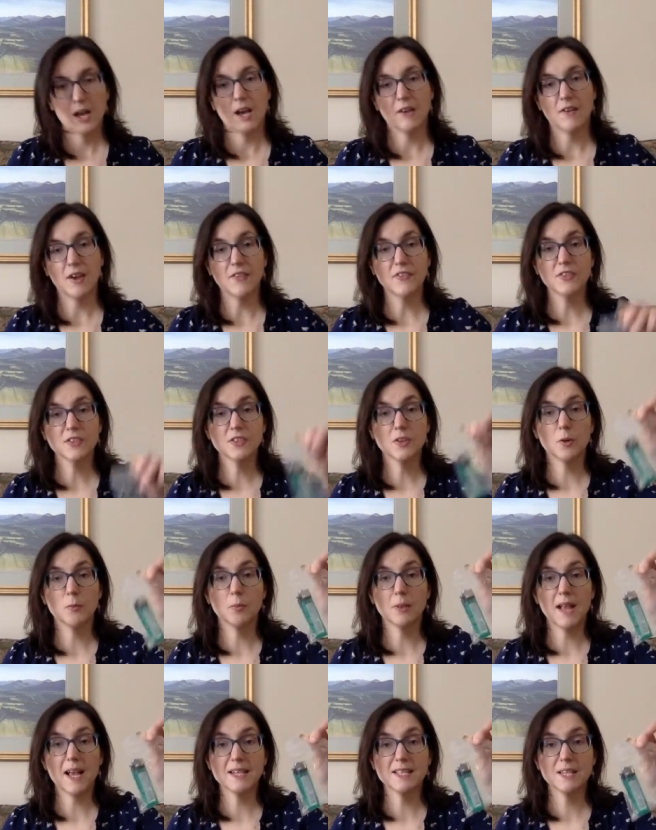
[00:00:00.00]
I've got this little
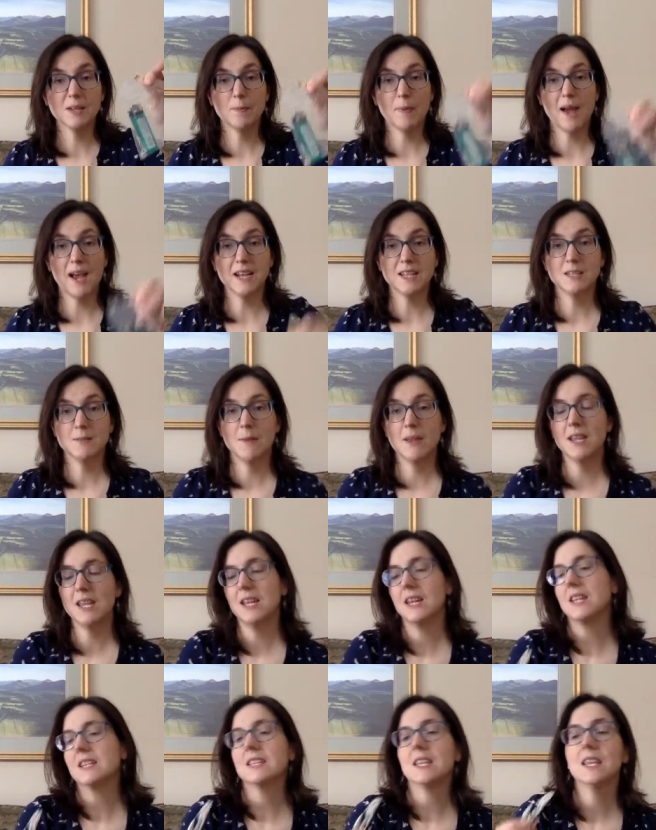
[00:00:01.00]
plastic bag to make it
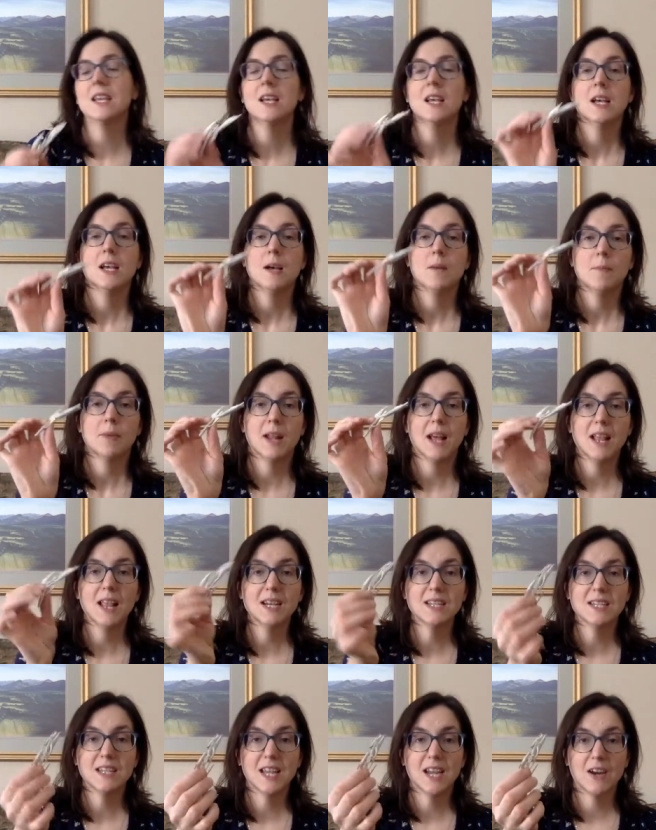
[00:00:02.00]
easy, but I
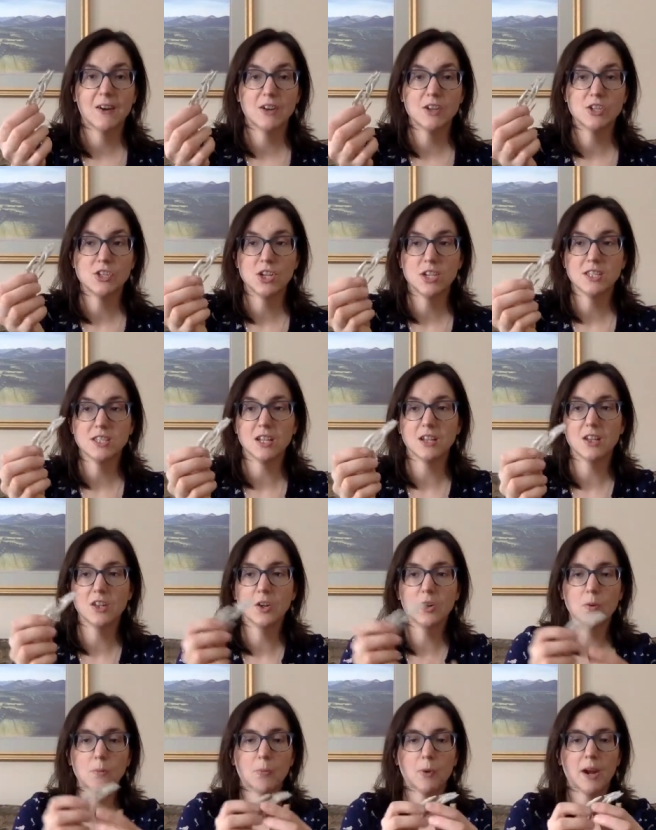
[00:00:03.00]
like to carry just a
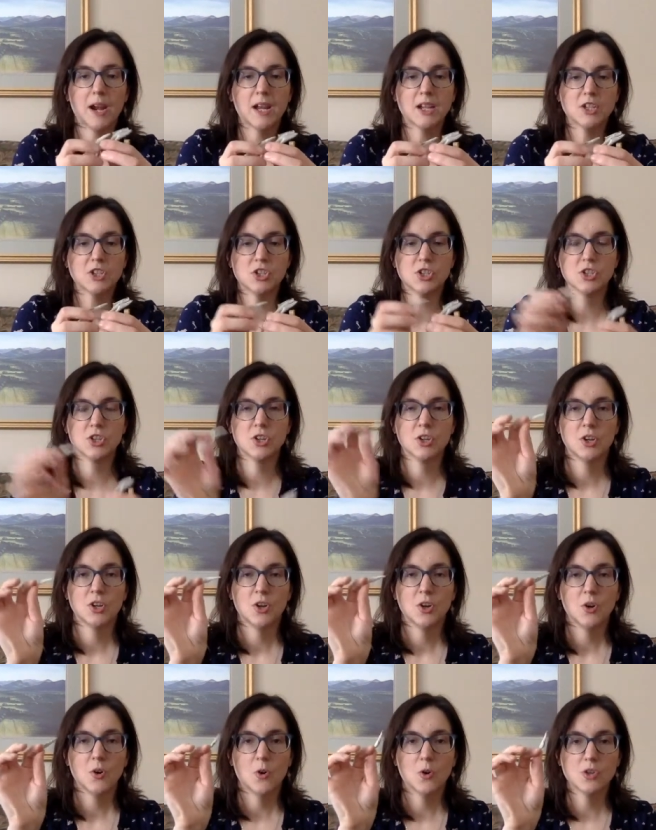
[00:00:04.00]
little branch
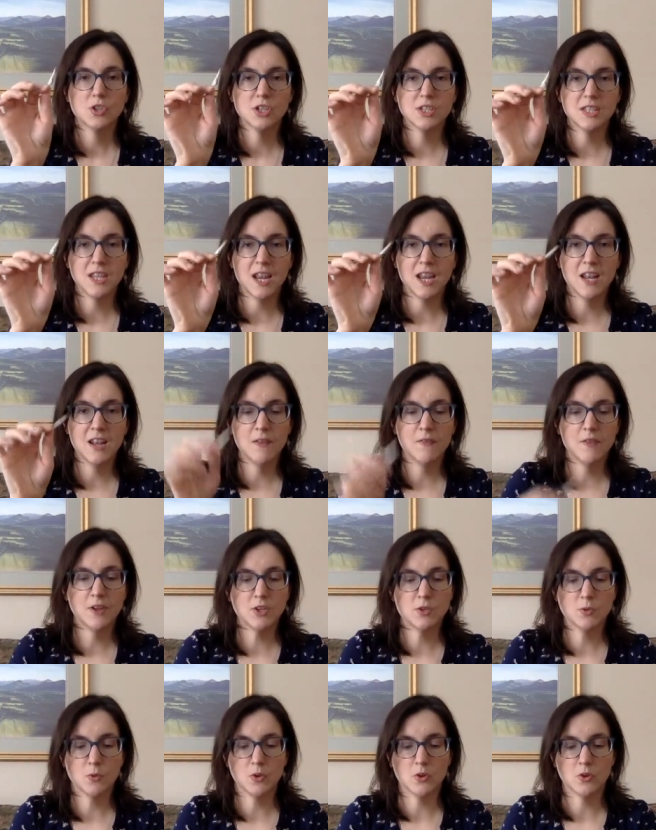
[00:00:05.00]
or just
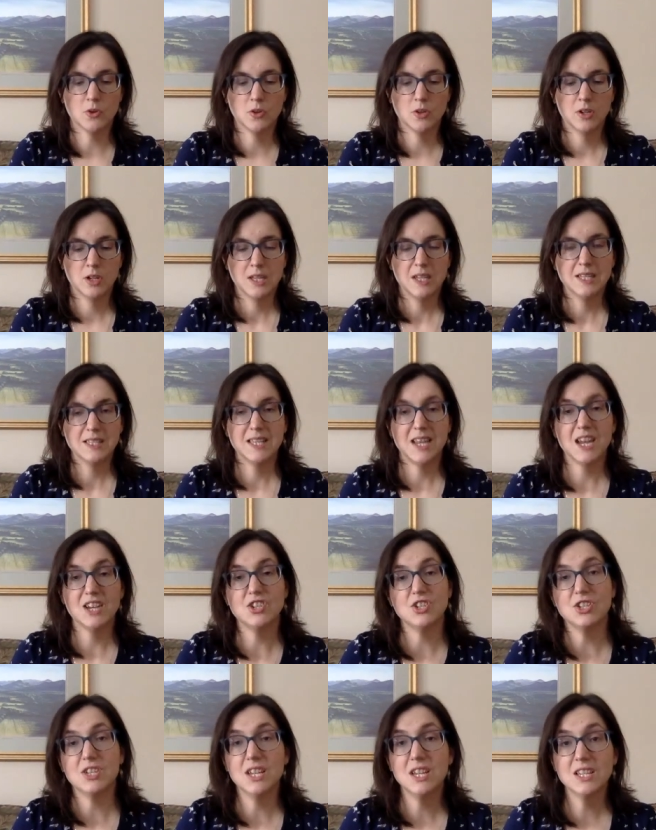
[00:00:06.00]
individual
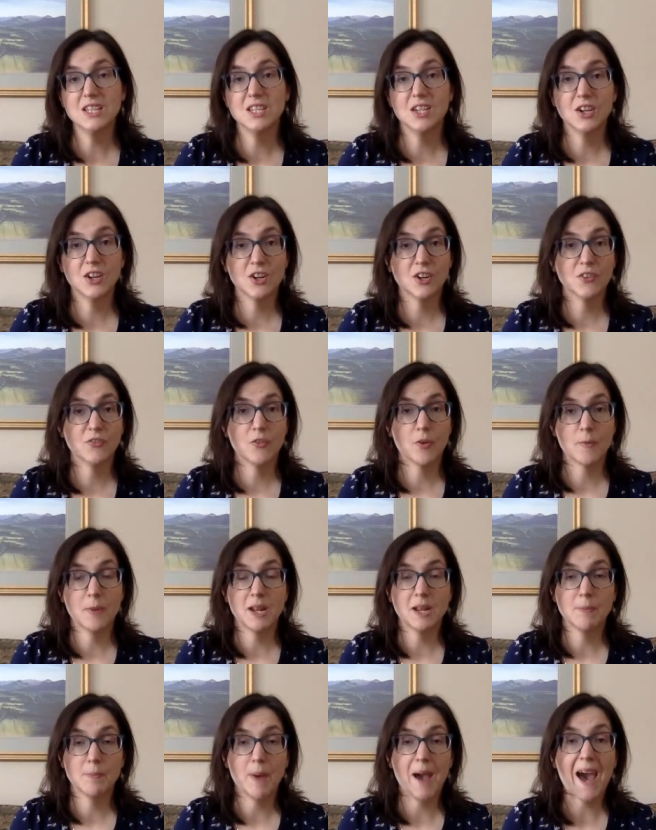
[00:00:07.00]
sage. It's easier for me
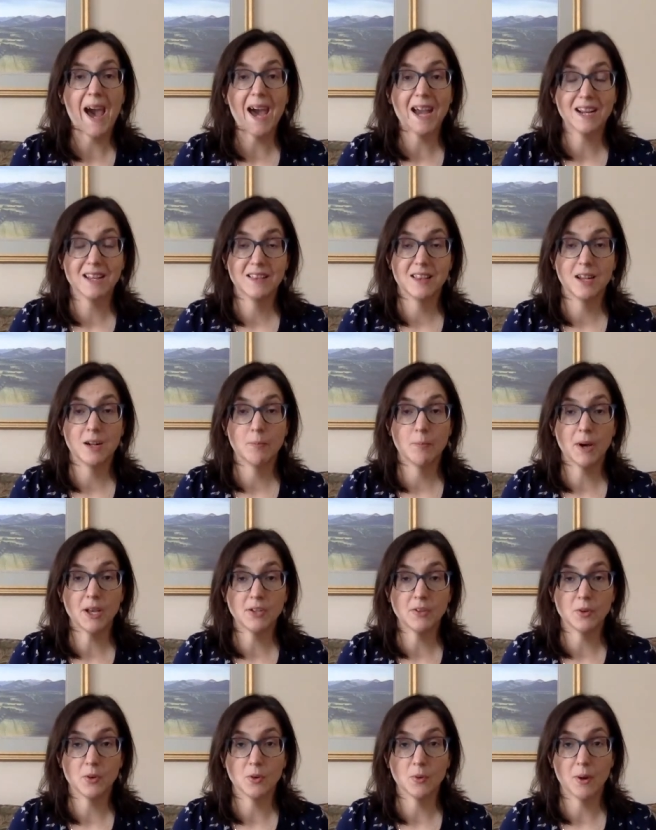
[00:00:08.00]
to pack than a
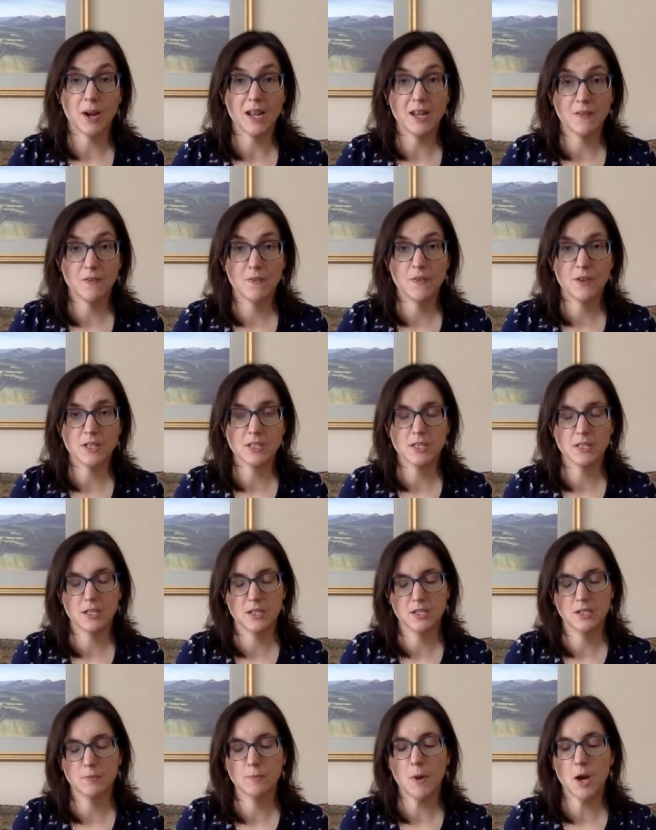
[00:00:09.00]
bundle, right? It fits
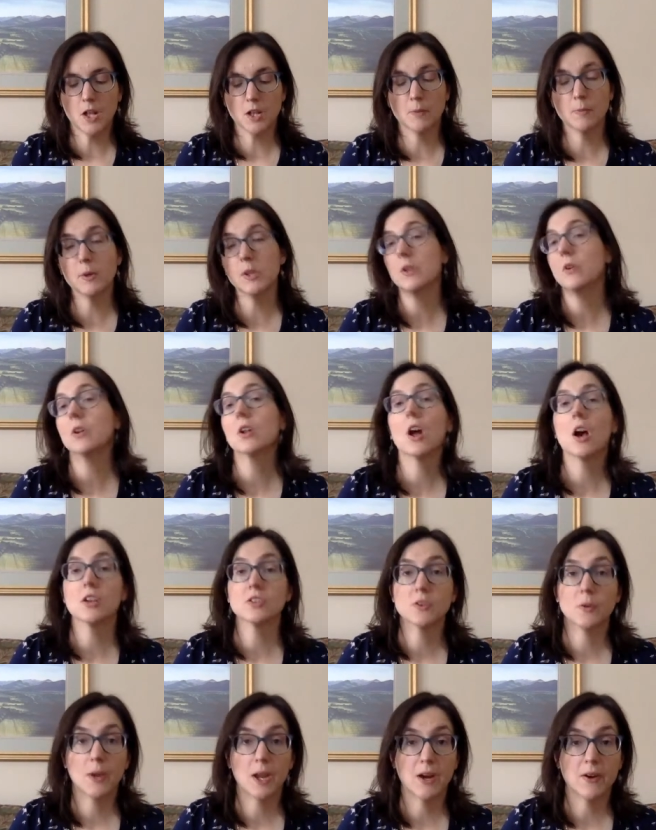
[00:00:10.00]
smaller, but you could
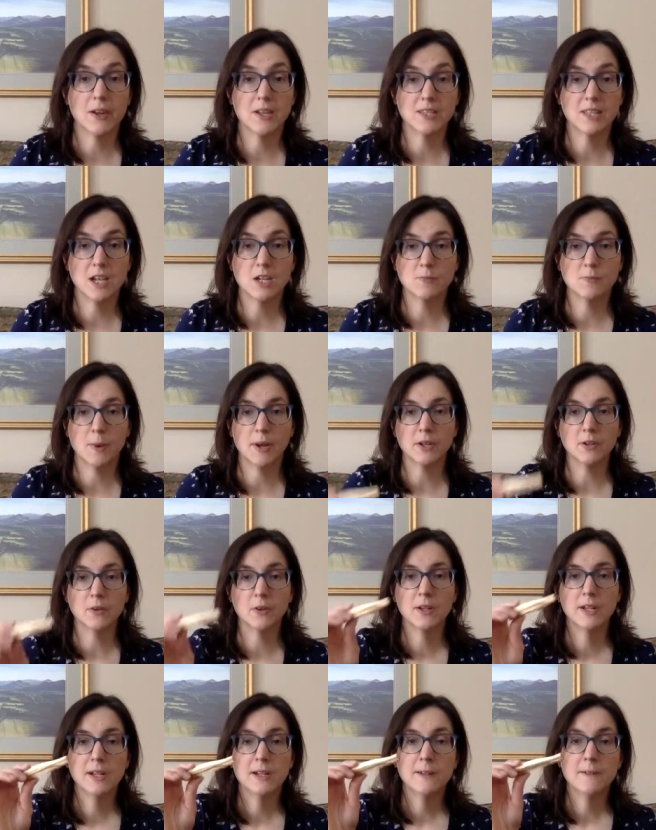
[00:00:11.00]
also carry a sage bundle.